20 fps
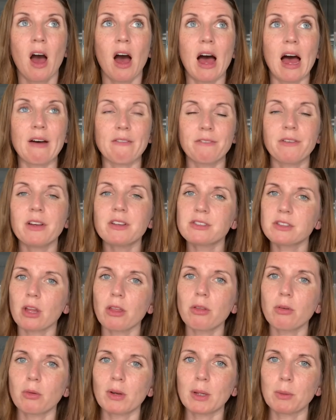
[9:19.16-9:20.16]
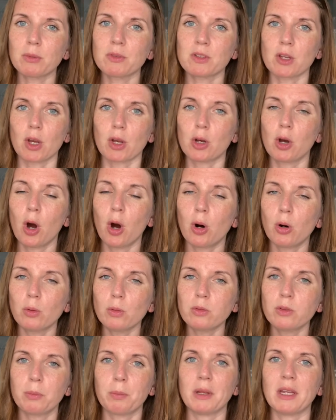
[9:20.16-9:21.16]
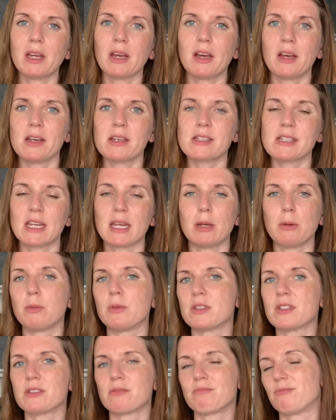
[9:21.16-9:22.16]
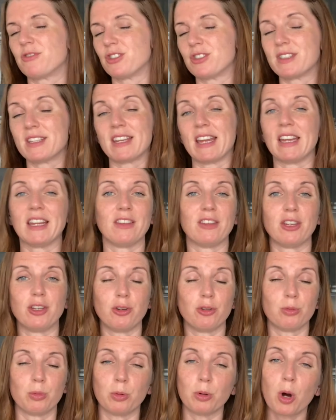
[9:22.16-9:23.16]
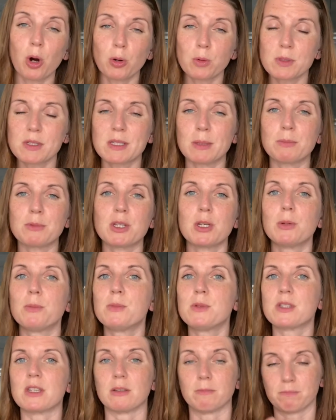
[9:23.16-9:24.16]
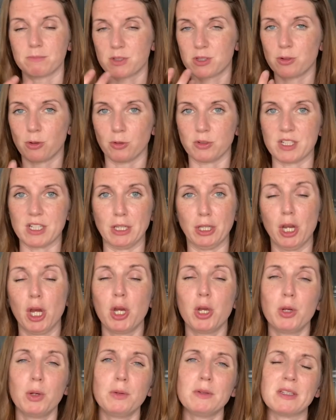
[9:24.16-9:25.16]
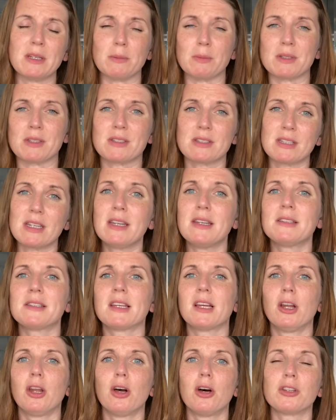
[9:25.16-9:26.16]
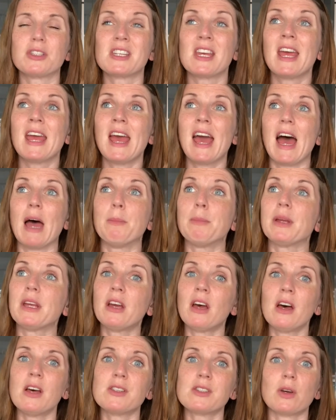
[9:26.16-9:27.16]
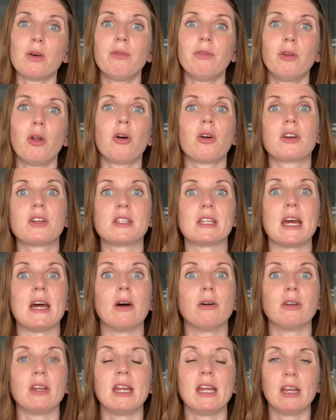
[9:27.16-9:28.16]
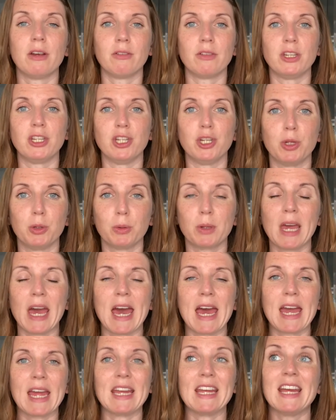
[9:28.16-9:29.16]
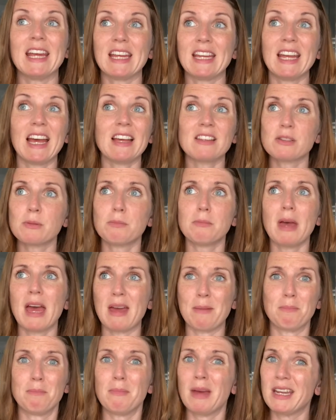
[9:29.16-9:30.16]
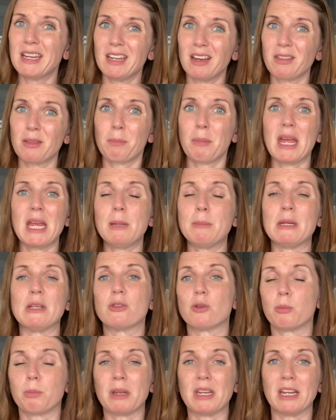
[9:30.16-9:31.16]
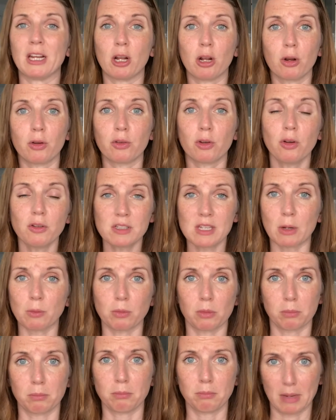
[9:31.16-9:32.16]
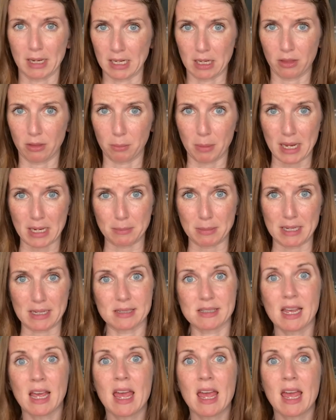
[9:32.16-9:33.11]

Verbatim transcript: At first I thought it was a cold because he was just getting the usual cold symptoms, a snotty nose, he was sneezing a lot, and because of lockdown here in the UK he hasn't met many other babies or been in close contact with many other babies,